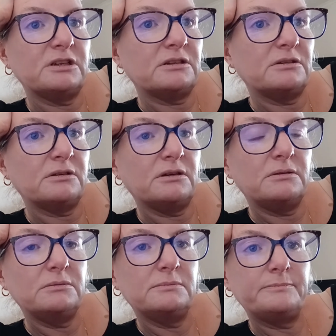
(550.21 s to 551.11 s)
I don't
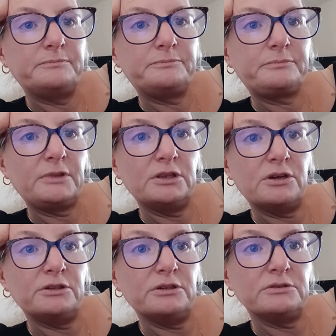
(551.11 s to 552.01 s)
know, not
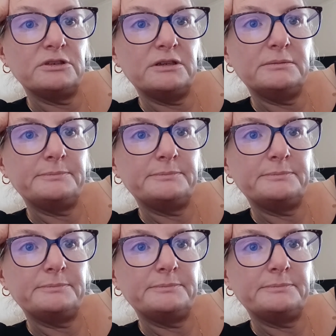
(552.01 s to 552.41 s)
a doctor.